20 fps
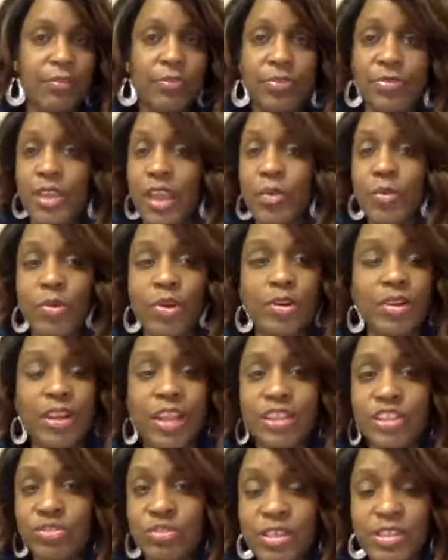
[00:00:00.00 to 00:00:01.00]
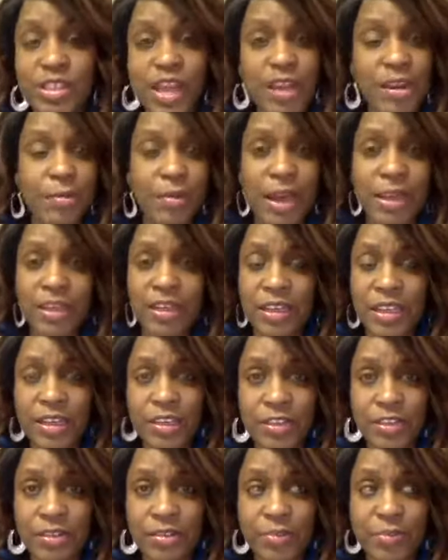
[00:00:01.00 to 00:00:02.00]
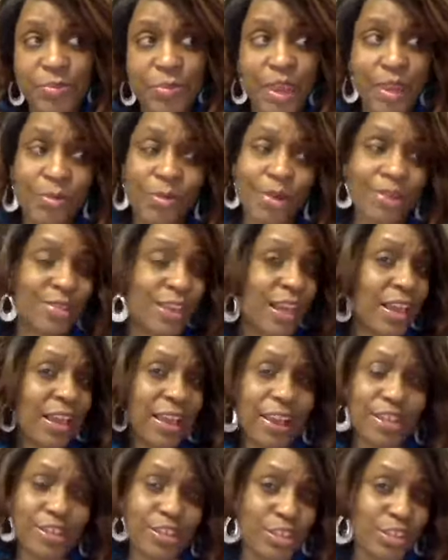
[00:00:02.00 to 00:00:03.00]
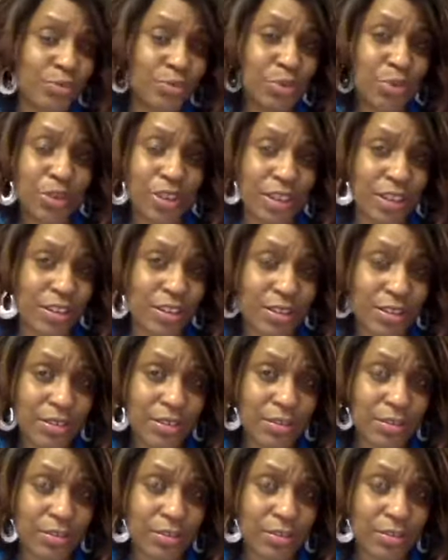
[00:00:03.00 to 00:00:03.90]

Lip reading: they weren't that stressed out about it either. They weren't that anxious for it either.